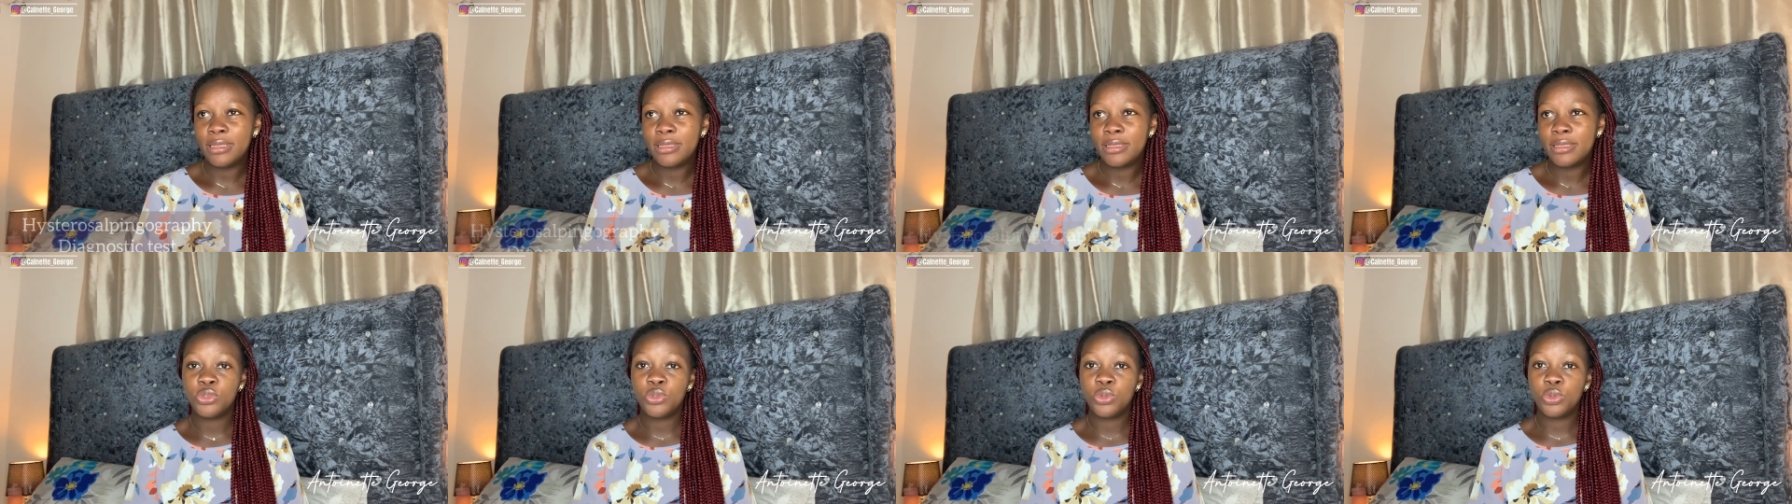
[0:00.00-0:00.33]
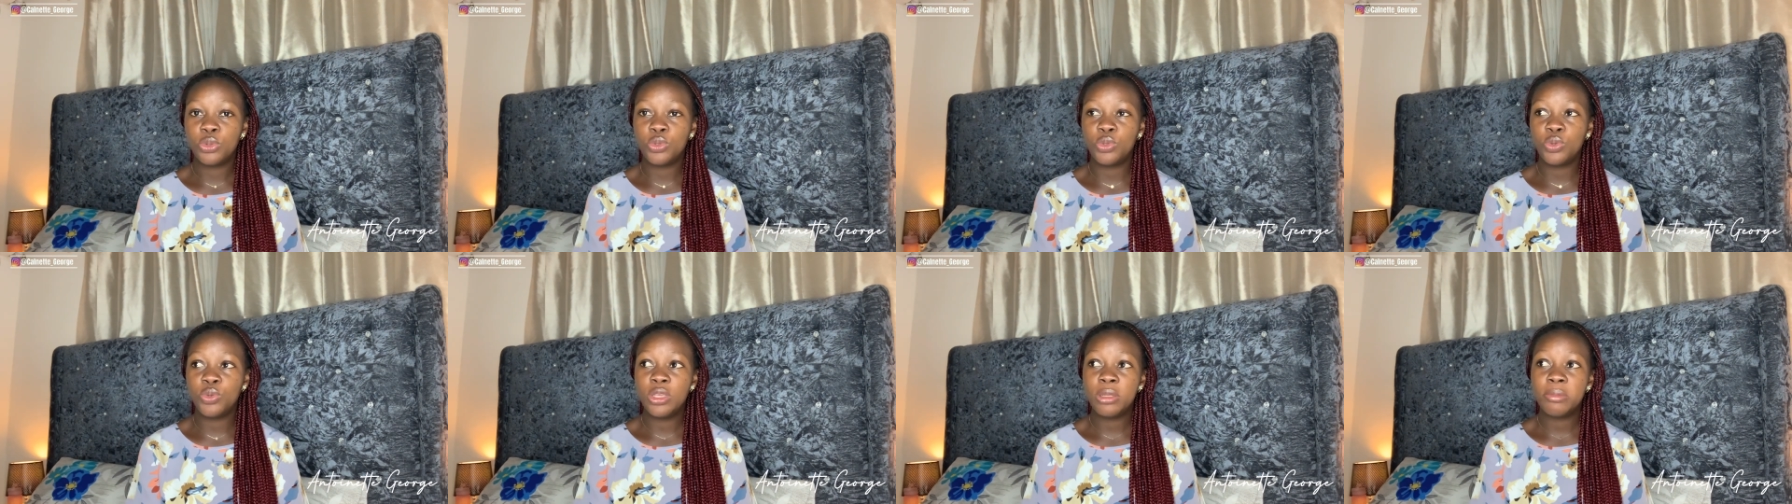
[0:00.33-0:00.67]
So
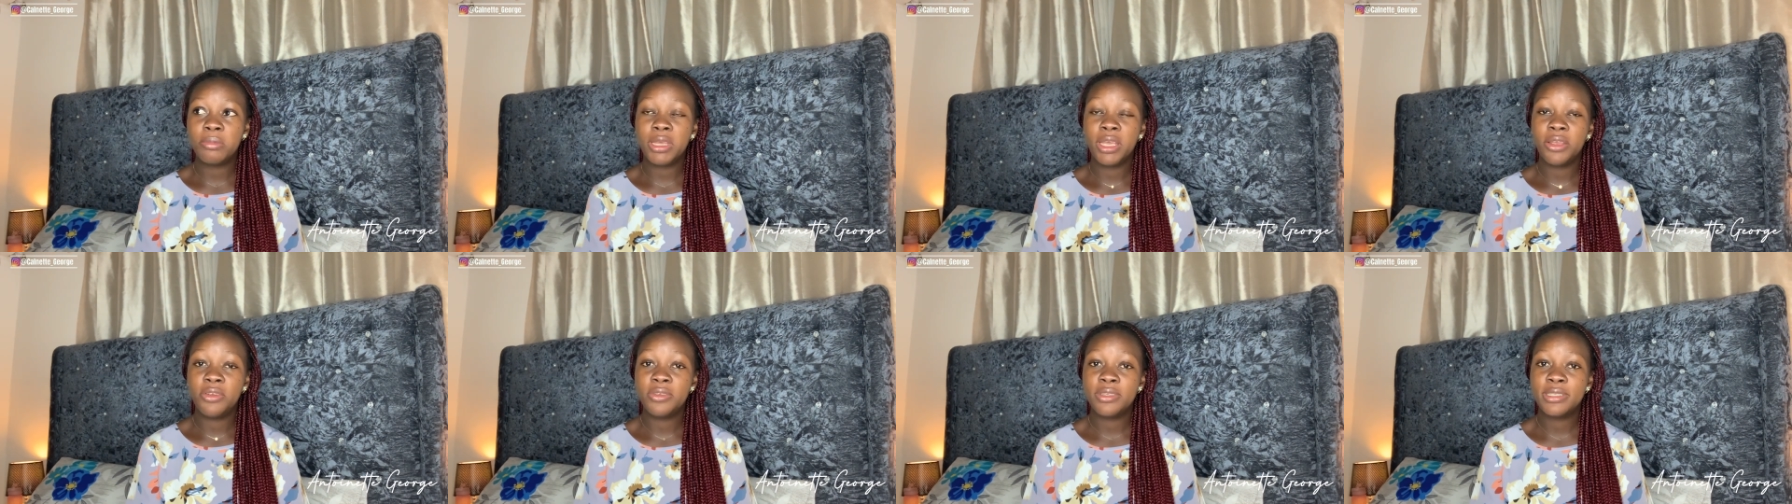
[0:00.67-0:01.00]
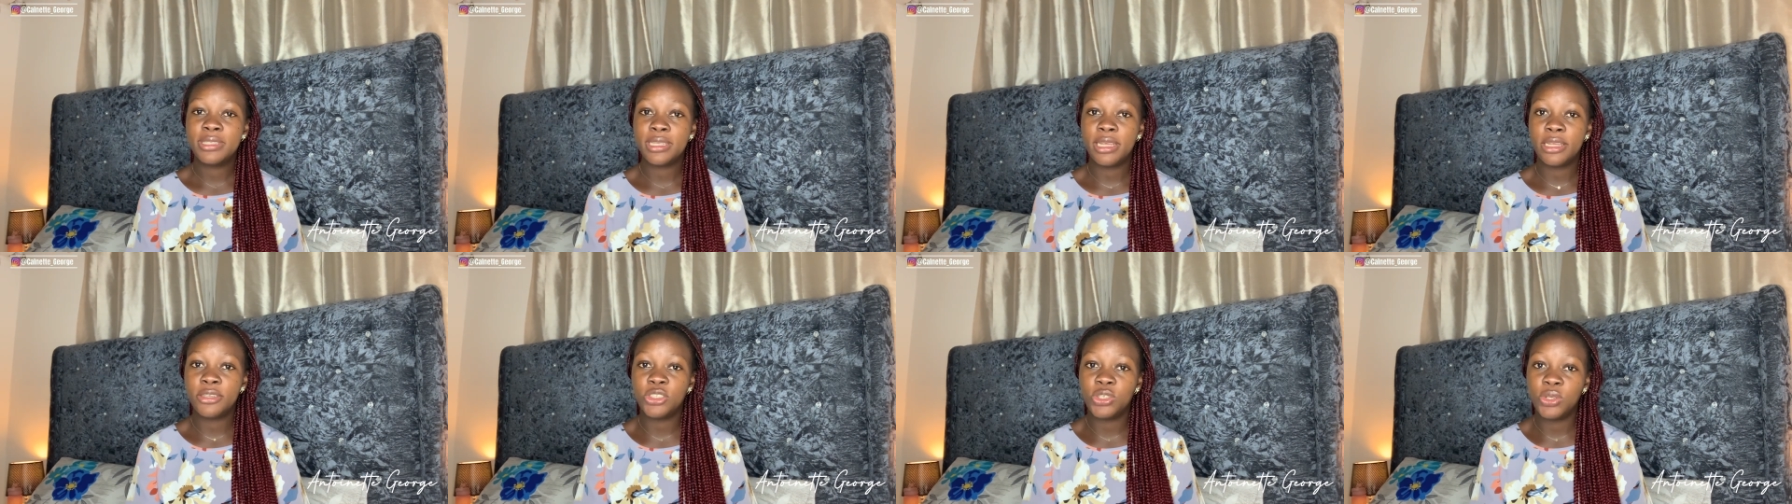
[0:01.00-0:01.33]
doing my
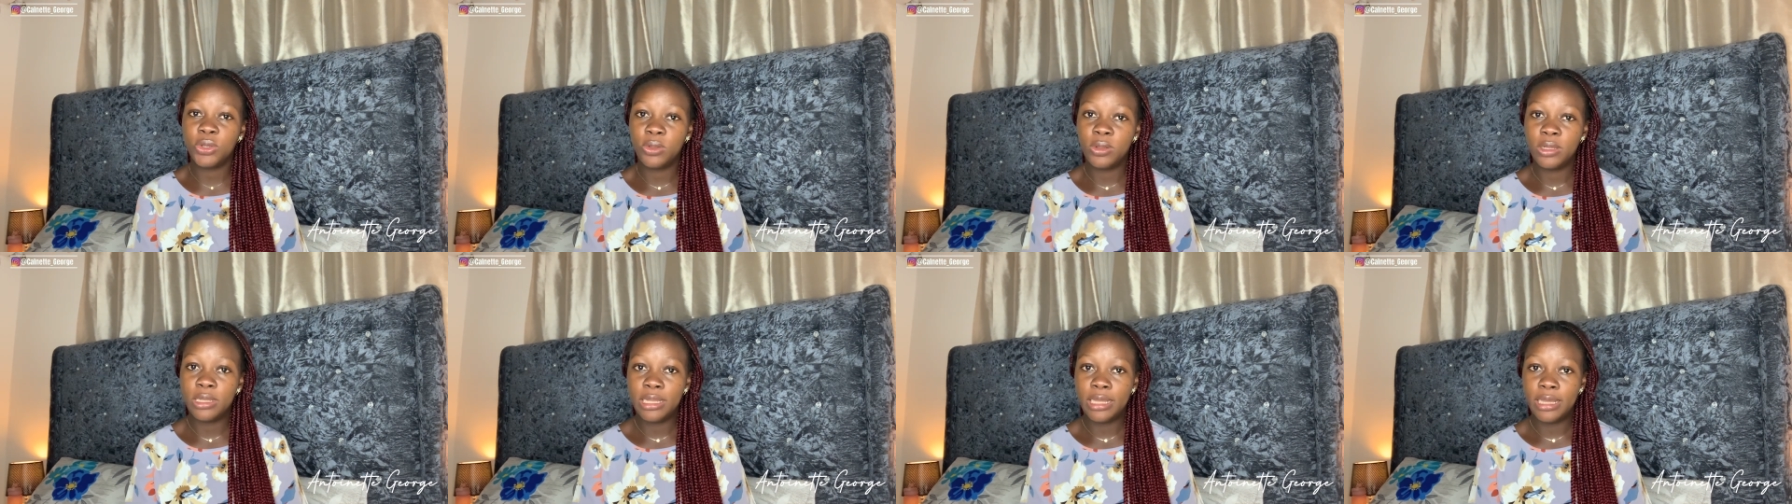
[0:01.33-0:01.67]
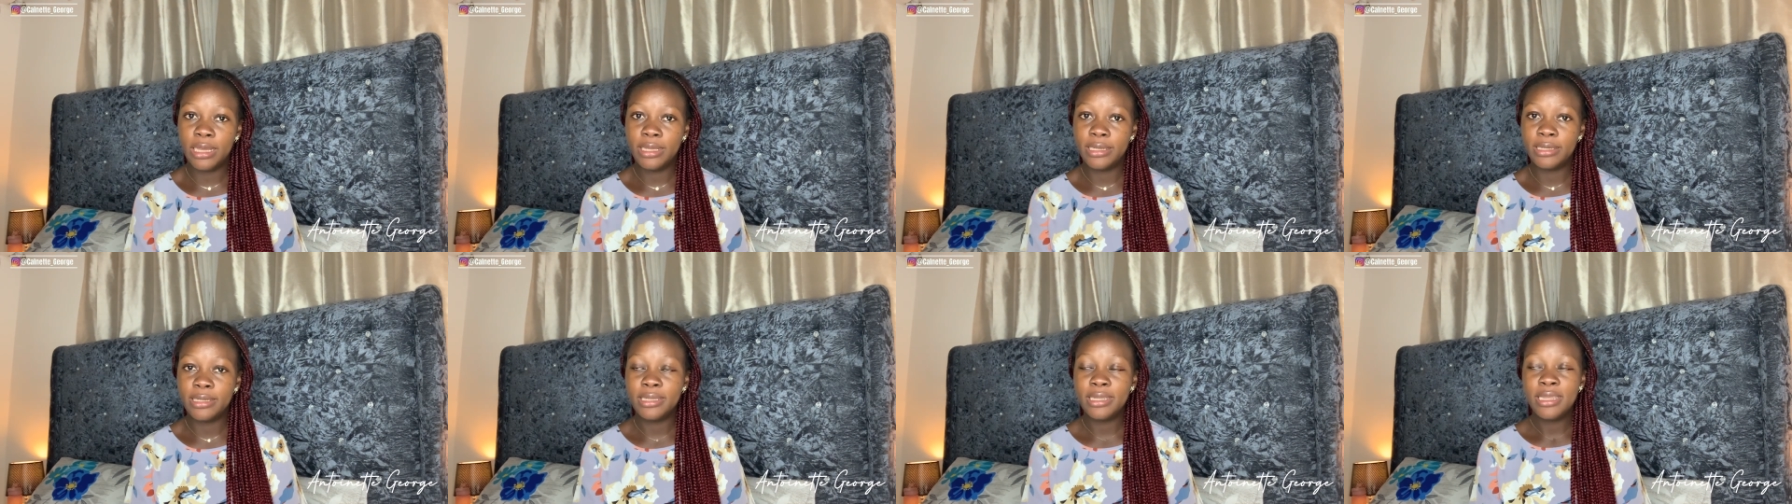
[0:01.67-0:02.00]
research
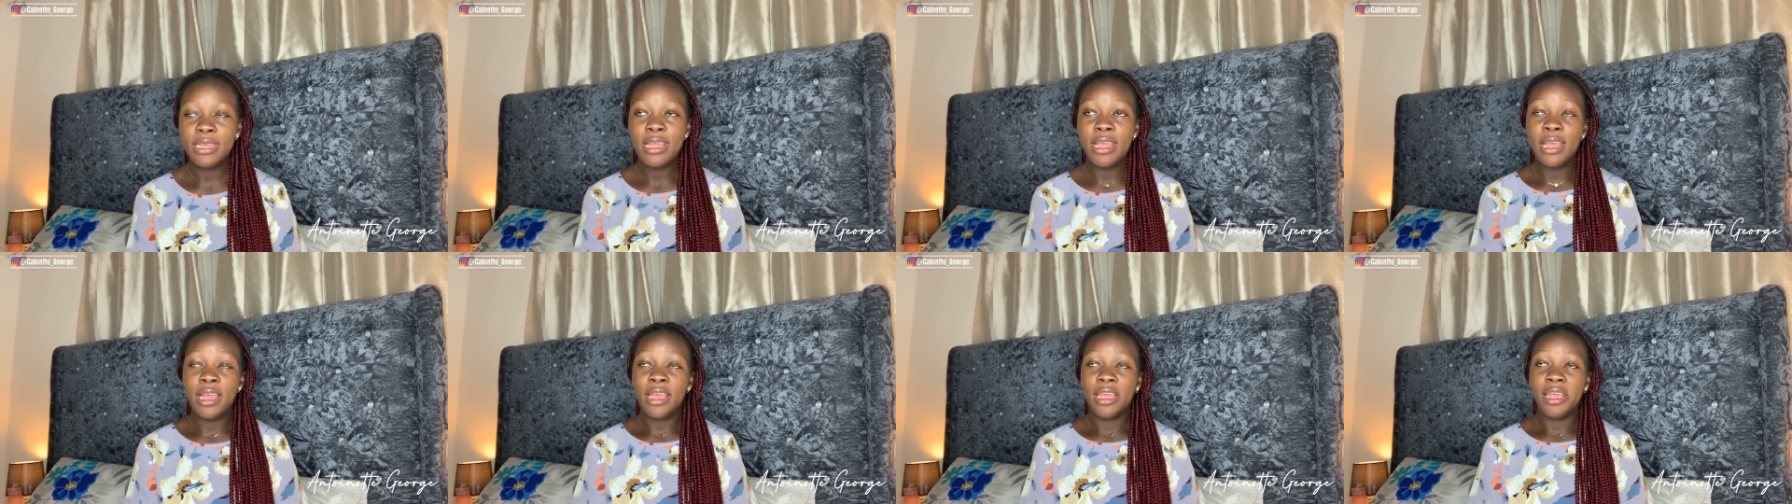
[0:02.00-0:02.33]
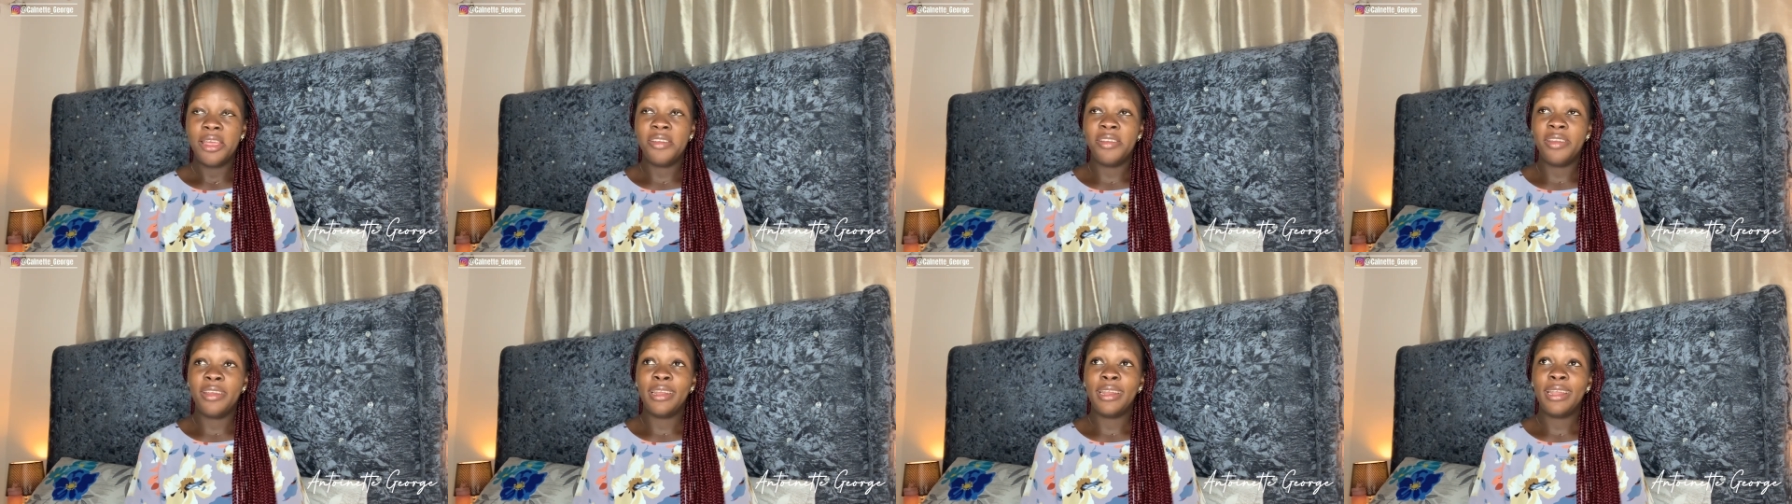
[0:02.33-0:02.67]
online, I
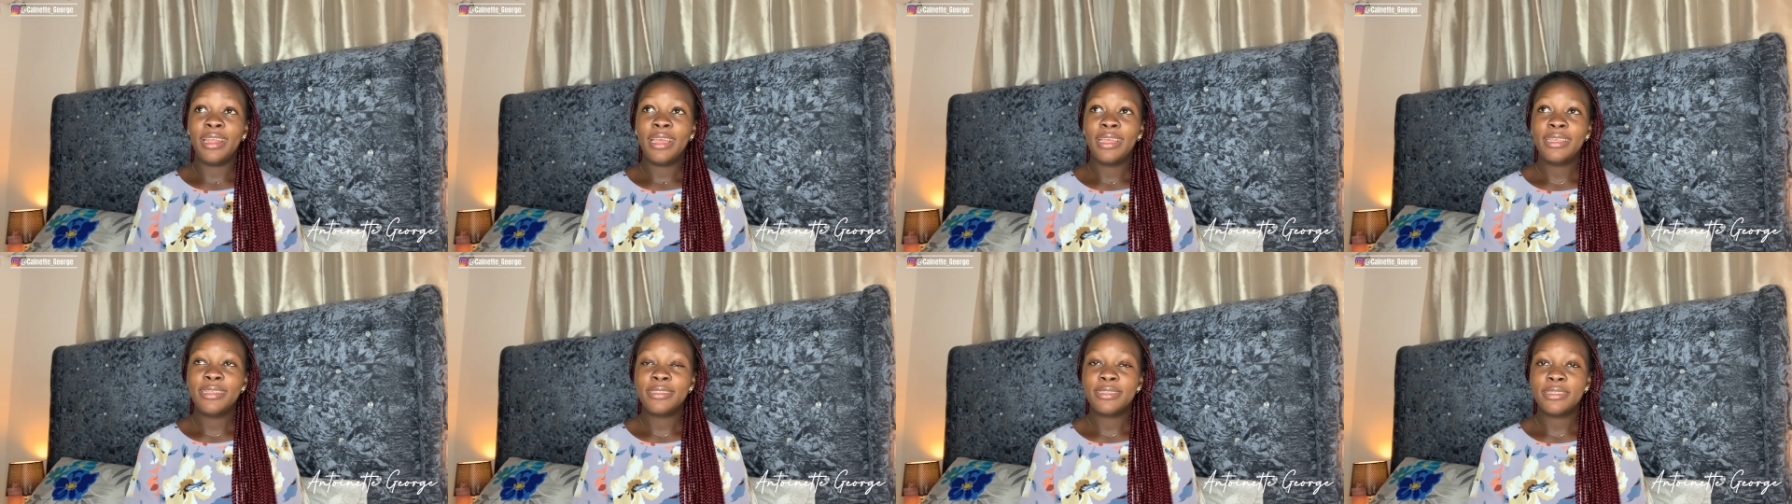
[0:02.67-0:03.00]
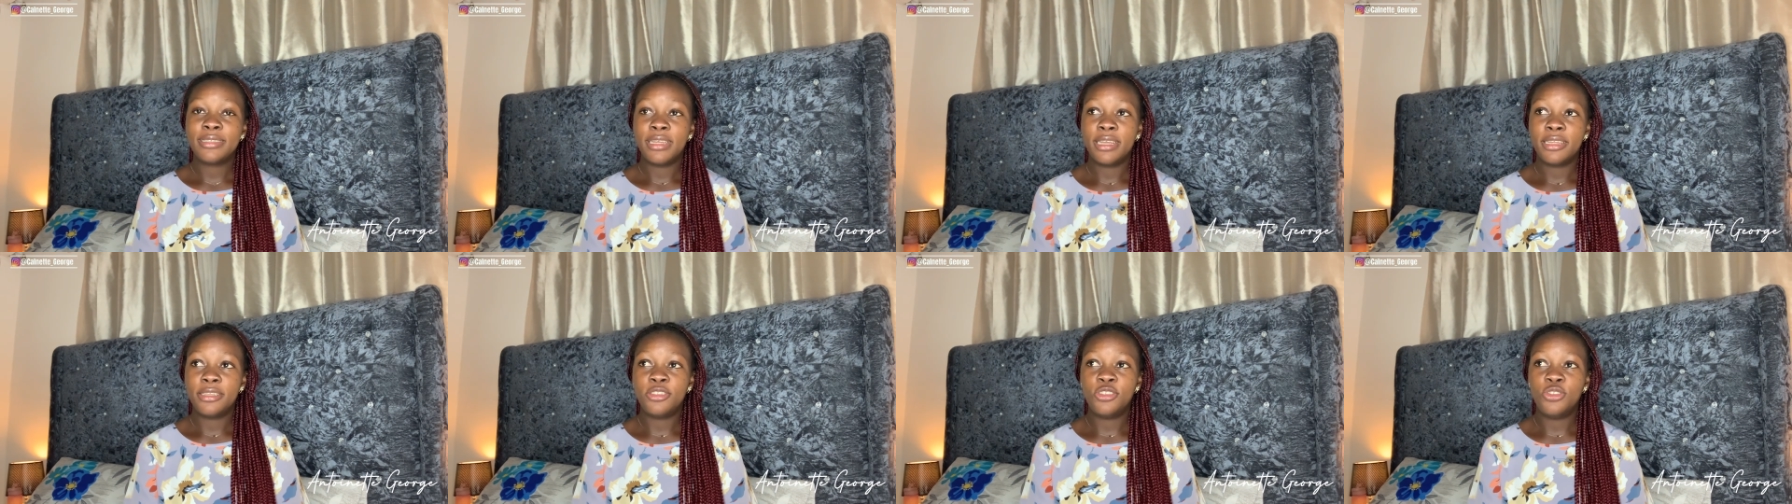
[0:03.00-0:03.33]
realized
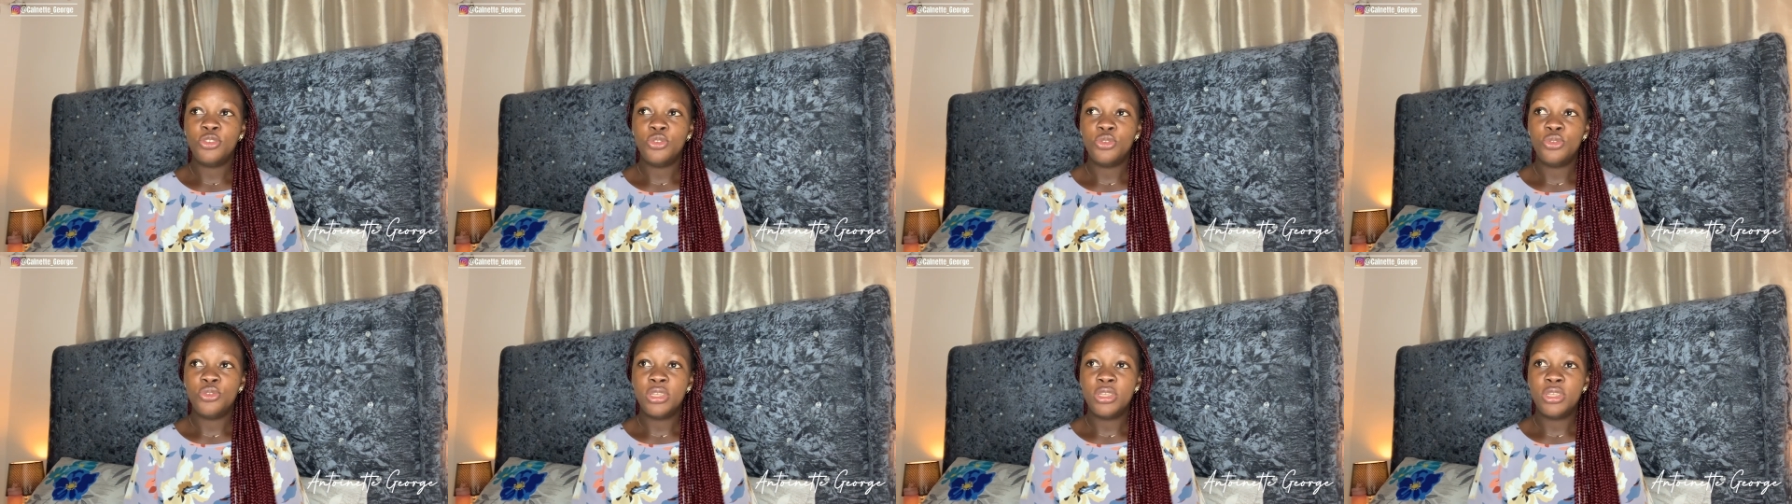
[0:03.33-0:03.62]
that you